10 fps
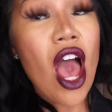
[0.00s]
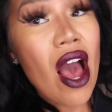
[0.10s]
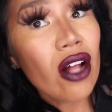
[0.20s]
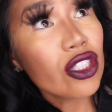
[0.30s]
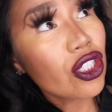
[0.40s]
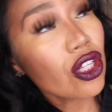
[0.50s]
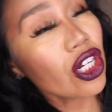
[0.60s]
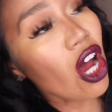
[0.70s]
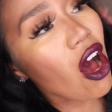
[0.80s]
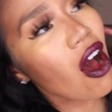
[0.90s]
Hell to the
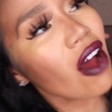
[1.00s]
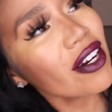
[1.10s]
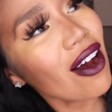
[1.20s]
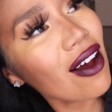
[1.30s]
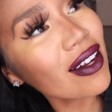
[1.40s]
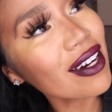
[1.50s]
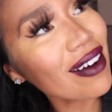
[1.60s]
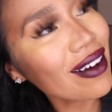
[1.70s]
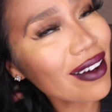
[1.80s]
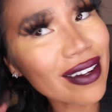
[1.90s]
nah, nah,
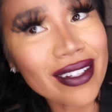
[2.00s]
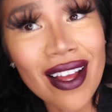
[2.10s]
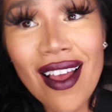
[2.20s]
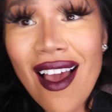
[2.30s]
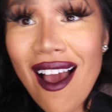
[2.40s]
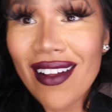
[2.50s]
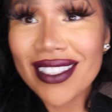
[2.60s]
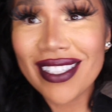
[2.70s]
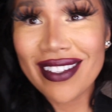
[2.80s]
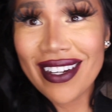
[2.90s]
nah. Hell
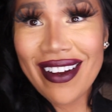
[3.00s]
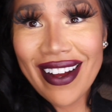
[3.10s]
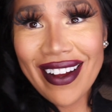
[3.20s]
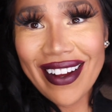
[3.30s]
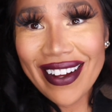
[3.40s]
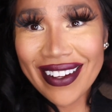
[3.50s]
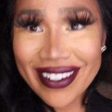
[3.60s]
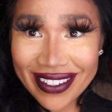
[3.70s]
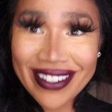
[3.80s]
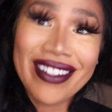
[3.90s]
to the
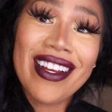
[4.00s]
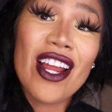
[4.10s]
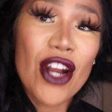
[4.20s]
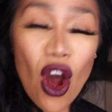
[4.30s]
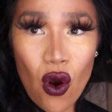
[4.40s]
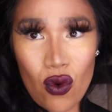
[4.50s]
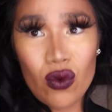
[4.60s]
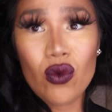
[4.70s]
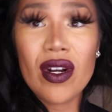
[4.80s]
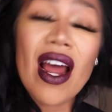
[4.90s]
nah.
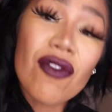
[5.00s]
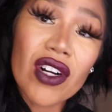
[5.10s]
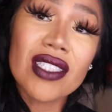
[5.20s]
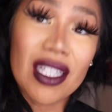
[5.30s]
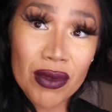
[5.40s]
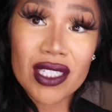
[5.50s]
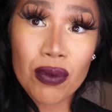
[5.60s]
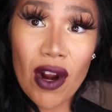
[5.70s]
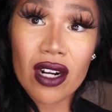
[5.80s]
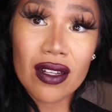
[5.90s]
No, never dim your
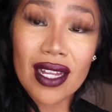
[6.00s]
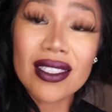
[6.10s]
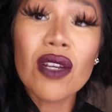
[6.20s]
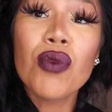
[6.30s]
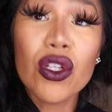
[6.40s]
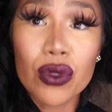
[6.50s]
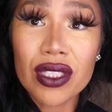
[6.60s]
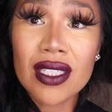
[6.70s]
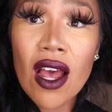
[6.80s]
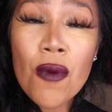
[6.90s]
sparkle. That's
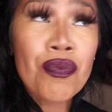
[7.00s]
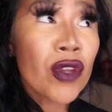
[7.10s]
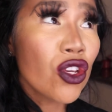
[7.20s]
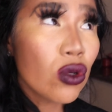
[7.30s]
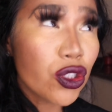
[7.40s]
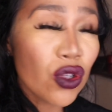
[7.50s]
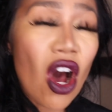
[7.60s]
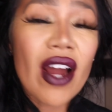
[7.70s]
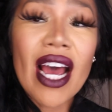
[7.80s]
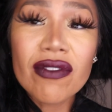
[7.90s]
abuse. You do
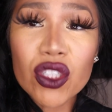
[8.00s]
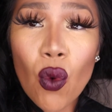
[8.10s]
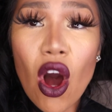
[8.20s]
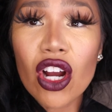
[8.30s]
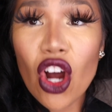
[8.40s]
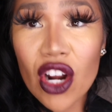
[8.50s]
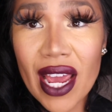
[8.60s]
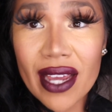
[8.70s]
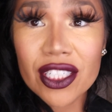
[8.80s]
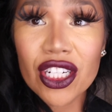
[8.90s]
not have to walk on
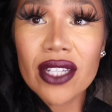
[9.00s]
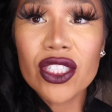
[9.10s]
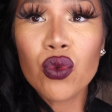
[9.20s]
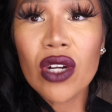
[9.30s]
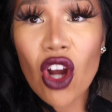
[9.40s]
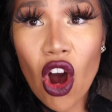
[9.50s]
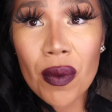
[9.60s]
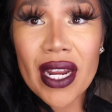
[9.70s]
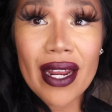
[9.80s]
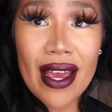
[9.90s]
eggshells to
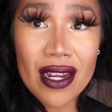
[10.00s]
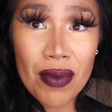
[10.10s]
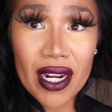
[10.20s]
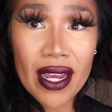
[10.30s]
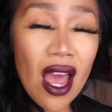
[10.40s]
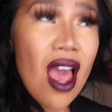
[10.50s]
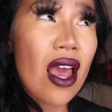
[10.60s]
accommodate anybody.